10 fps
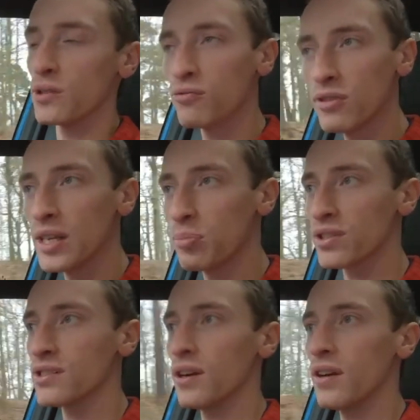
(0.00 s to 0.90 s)
It's really
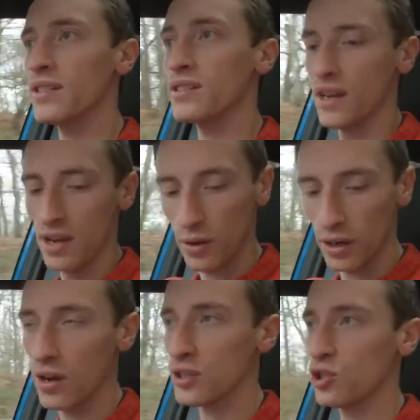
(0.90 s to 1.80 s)
precise, got
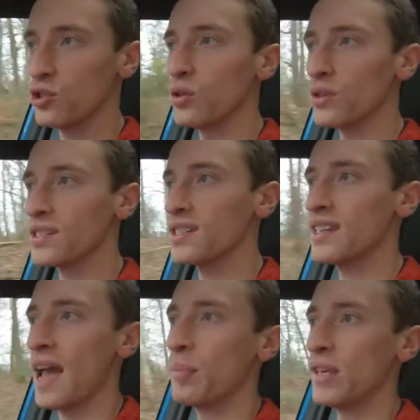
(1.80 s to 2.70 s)
a nice short
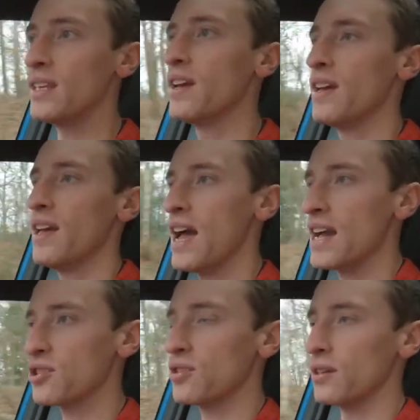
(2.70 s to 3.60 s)
snappy
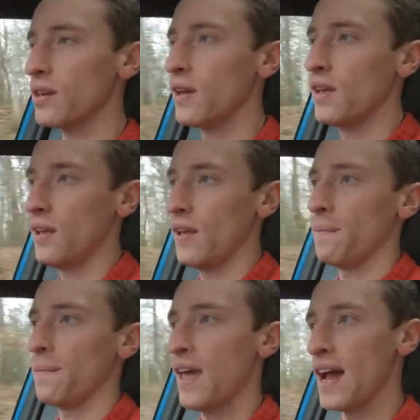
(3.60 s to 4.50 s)
action,
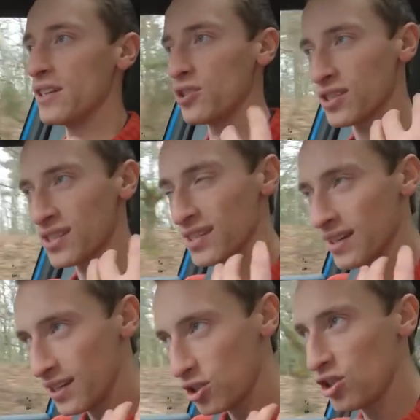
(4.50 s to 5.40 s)
and it just
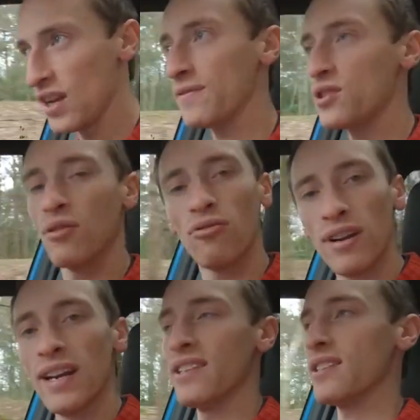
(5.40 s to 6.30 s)
shifts really